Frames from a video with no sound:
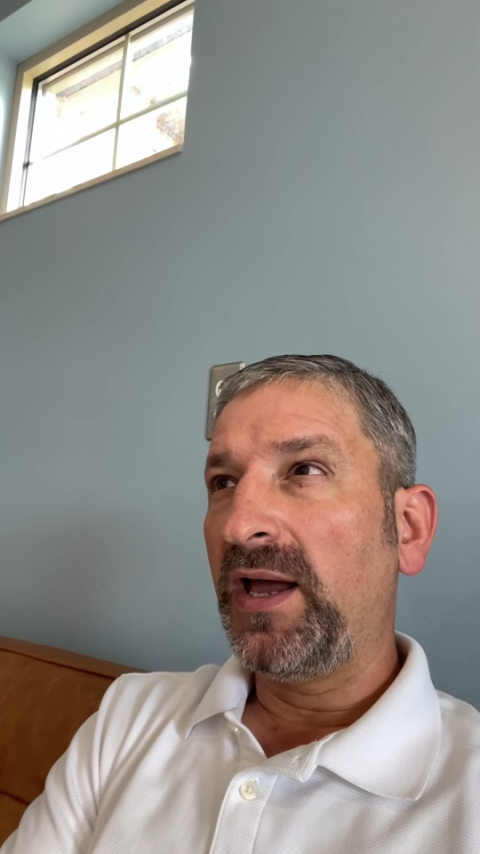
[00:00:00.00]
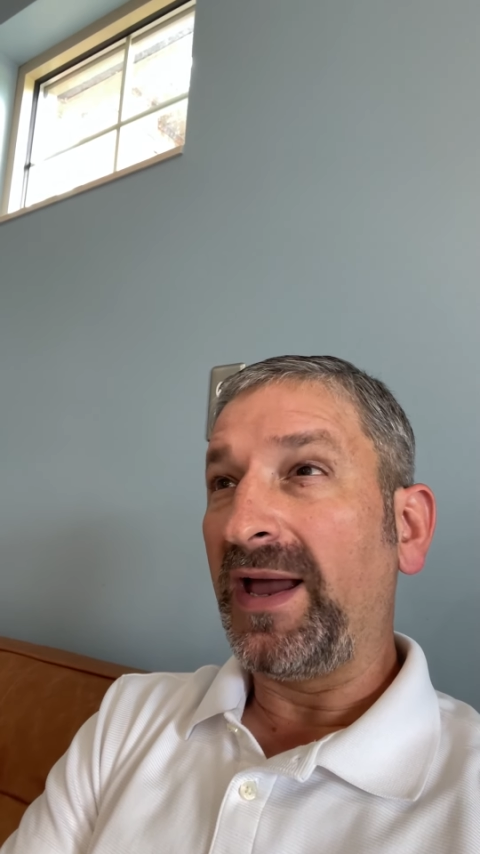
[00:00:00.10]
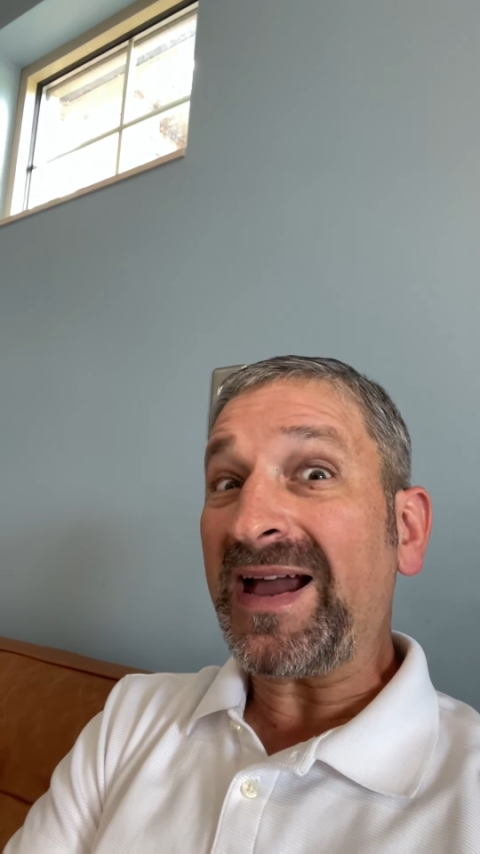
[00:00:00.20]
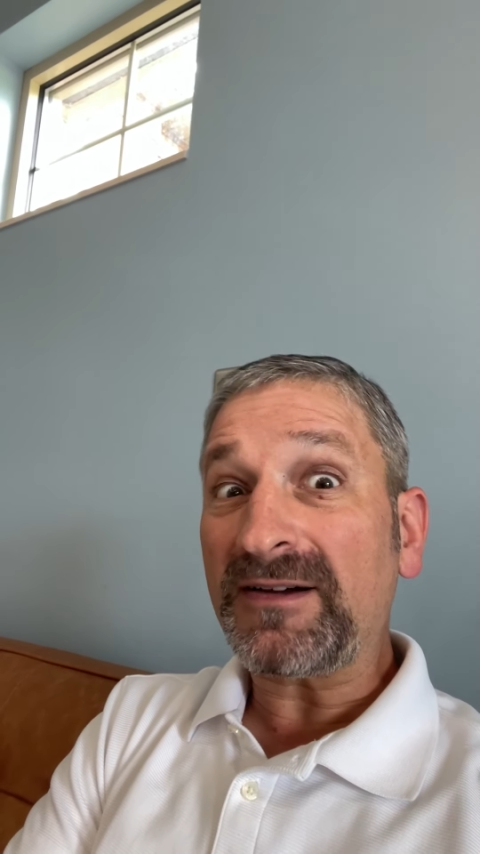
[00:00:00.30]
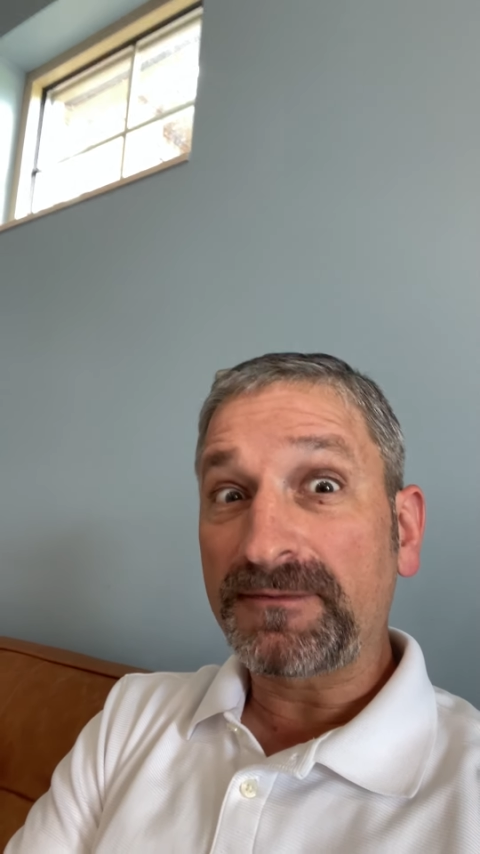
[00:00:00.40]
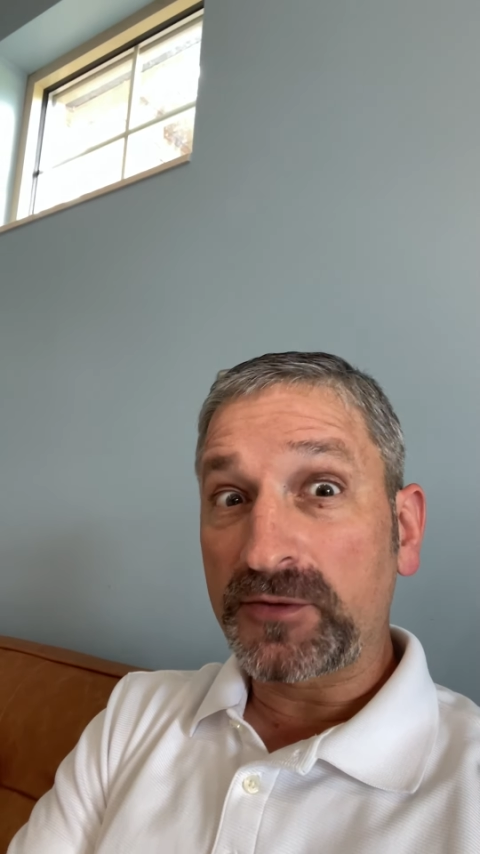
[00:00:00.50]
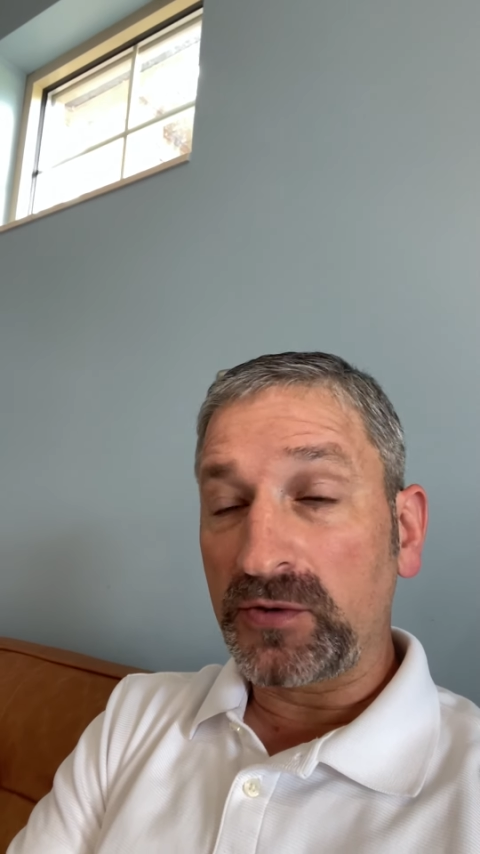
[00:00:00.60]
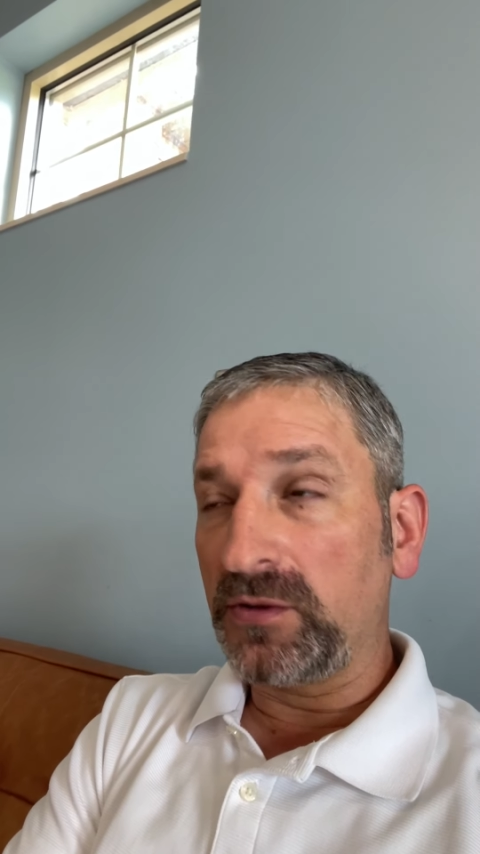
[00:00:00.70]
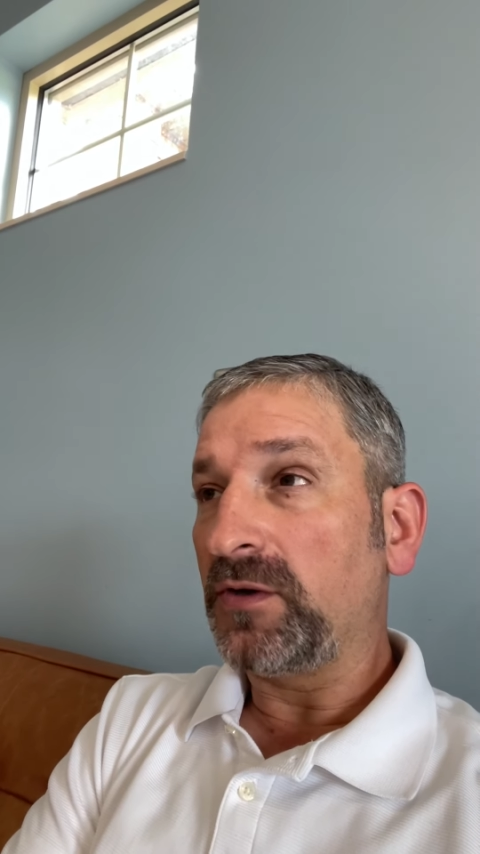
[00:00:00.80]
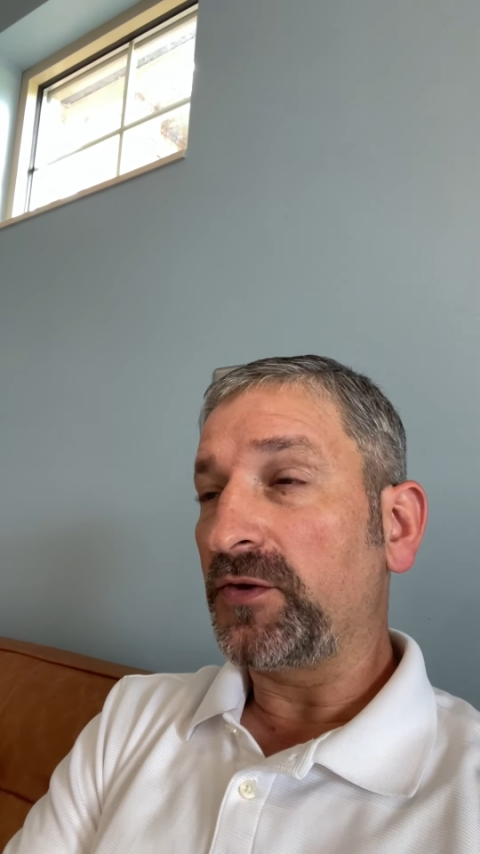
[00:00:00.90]

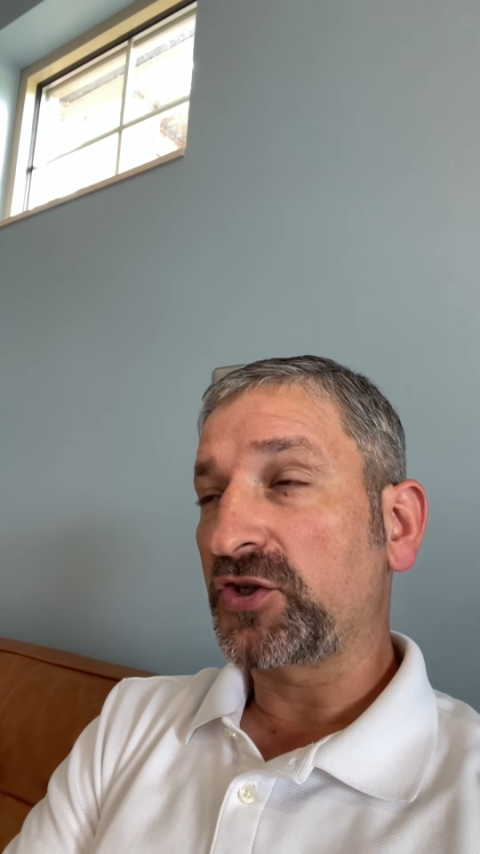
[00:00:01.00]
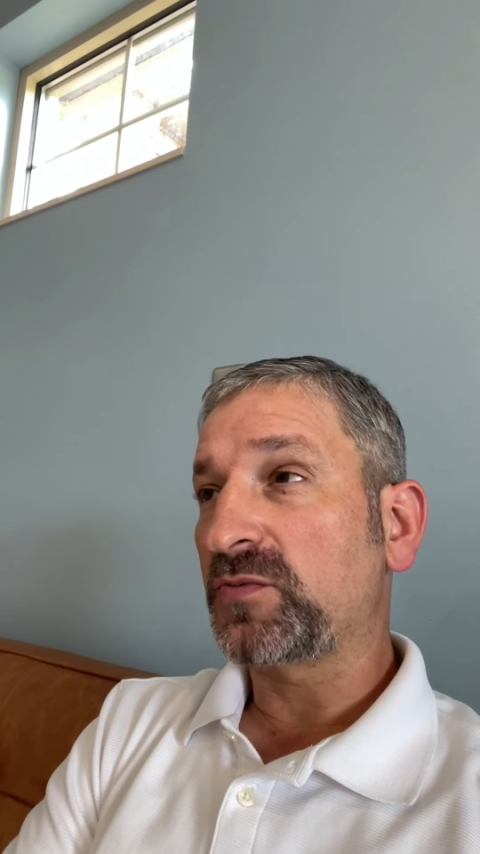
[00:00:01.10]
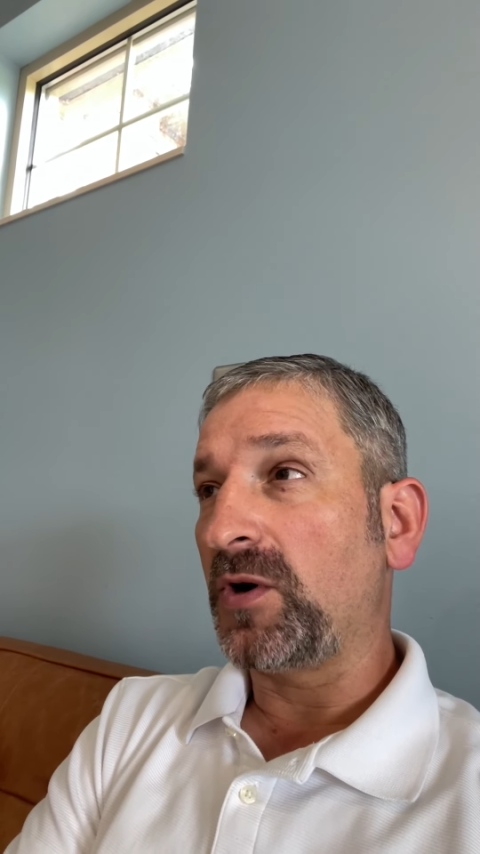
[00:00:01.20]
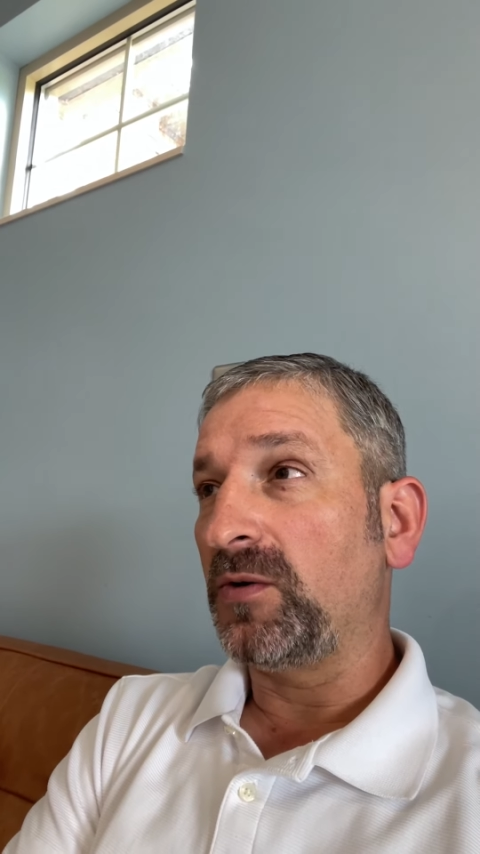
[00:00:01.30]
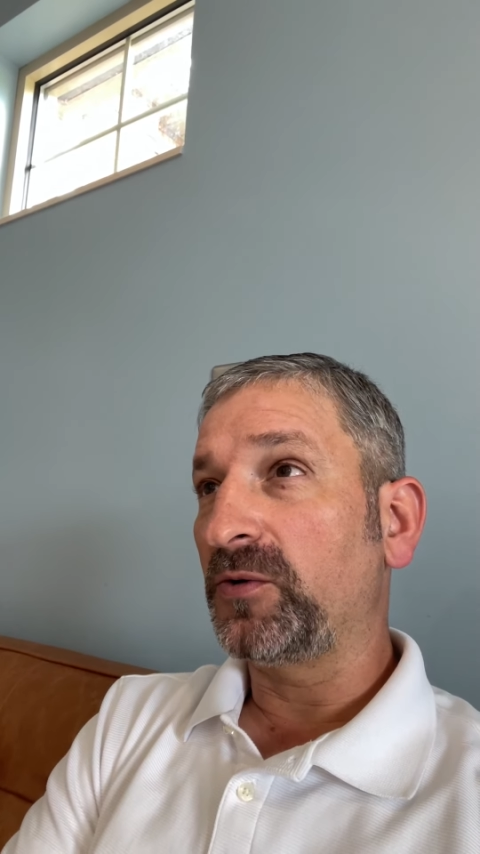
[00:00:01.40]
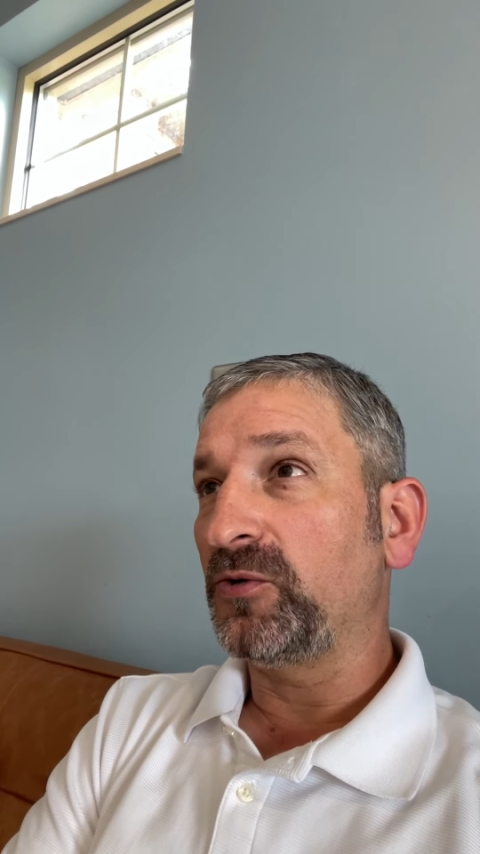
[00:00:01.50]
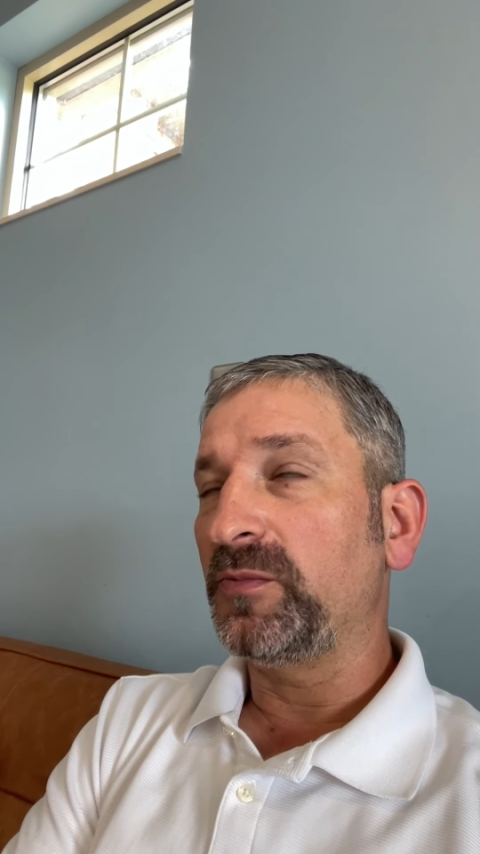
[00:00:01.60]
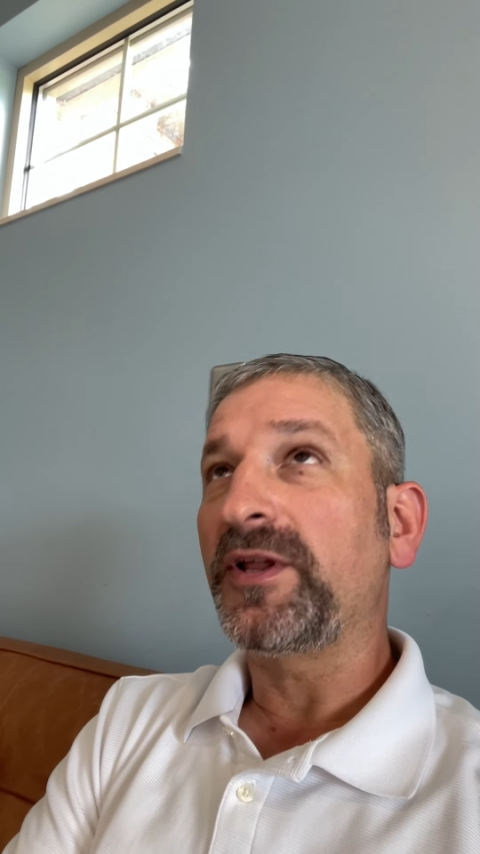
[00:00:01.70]
after the small group.